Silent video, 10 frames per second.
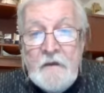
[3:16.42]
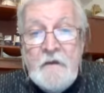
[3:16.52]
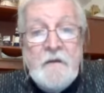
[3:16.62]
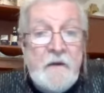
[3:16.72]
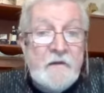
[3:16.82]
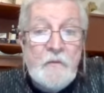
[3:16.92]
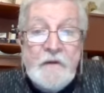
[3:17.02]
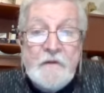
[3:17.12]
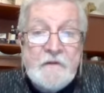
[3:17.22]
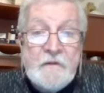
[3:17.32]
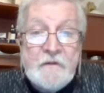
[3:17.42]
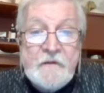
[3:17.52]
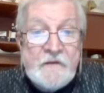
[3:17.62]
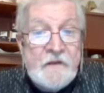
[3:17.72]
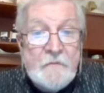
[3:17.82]
Because it wasn't a
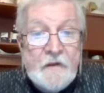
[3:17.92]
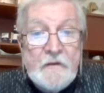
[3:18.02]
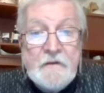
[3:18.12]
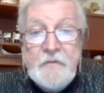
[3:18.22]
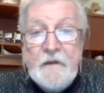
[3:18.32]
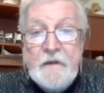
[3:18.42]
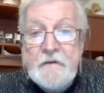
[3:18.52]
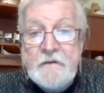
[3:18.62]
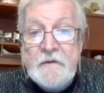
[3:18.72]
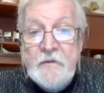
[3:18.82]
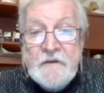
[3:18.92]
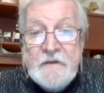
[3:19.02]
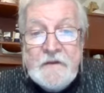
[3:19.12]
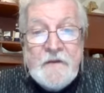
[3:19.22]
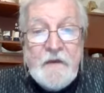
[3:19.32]
sustainability plan as to who's
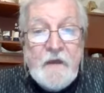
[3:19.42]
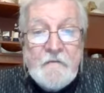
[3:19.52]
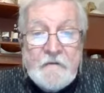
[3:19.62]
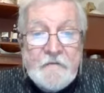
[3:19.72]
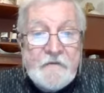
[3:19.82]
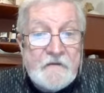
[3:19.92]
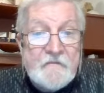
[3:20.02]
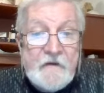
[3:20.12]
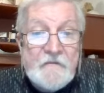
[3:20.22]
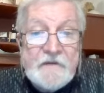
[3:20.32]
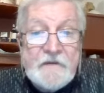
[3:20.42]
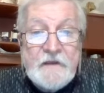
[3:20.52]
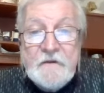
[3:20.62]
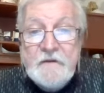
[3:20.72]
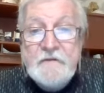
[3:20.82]
going to take care of everything 5 and
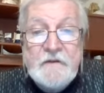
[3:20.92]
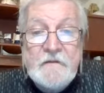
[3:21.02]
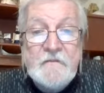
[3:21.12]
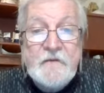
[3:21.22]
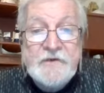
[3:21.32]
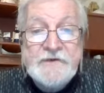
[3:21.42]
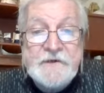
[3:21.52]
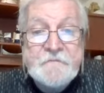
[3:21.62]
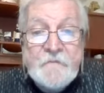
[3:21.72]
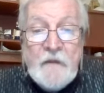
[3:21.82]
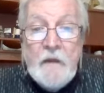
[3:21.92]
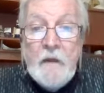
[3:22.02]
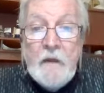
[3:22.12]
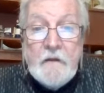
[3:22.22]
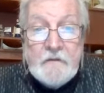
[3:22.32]
10 years into the future.
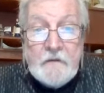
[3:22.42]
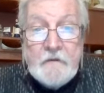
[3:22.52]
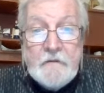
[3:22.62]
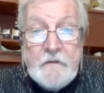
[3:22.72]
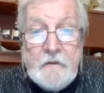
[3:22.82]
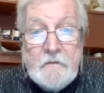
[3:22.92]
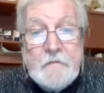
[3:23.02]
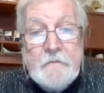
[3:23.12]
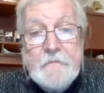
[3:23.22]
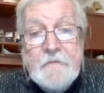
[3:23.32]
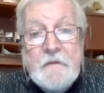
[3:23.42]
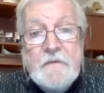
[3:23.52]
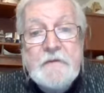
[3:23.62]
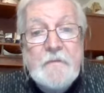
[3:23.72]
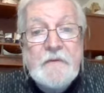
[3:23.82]
So the
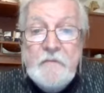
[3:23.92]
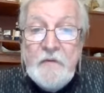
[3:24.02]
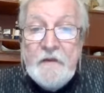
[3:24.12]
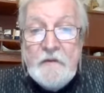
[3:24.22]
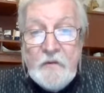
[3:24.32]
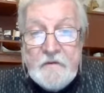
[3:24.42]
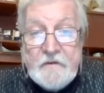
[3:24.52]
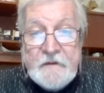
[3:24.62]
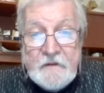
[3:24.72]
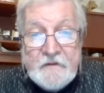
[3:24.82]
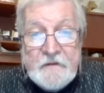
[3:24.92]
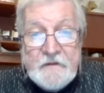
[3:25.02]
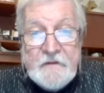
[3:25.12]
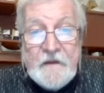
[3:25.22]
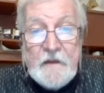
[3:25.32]
interpretive planning course looks
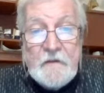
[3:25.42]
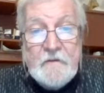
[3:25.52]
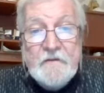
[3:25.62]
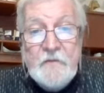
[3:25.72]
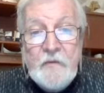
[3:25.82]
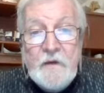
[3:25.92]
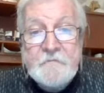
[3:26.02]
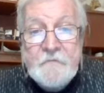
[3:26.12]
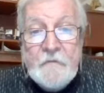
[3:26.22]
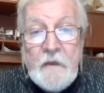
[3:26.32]
at that as well.